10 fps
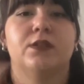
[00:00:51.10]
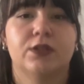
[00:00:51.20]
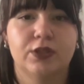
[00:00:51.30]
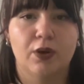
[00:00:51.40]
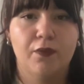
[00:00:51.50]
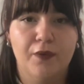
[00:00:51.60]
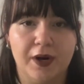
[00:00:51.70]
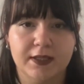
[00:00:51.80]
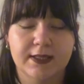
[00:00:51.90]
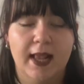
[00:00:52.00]
So
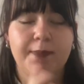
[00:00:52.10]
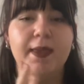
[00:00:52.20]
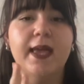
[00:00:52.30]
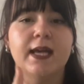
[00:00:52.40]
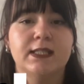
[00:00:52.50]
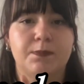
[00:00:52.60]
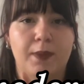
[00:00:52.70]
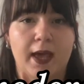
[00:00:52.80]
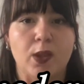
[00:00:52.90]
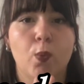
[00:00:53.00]
first, let me
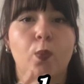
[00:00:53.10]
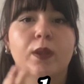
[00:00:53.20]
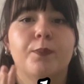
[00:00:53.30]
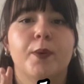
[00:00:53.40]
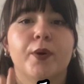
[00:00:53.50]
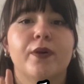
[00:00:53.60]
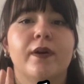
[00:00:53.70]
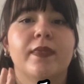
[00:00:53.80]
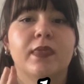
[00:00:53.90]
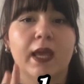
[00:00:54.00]
explain what
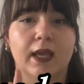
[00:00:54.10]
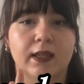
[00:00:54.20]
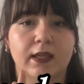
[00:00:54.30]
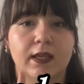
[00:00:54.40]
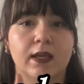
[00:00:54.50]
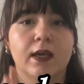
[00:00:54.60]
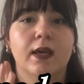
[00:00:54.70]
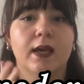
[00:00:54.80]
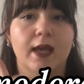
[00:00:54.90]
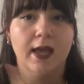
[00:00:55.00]
Pomodoro Technique
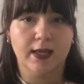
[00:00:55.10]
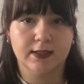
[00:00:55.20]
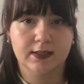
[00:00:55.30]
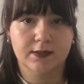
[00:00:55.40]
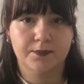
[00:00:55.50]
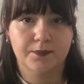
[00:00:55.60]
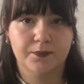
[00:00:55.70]
is.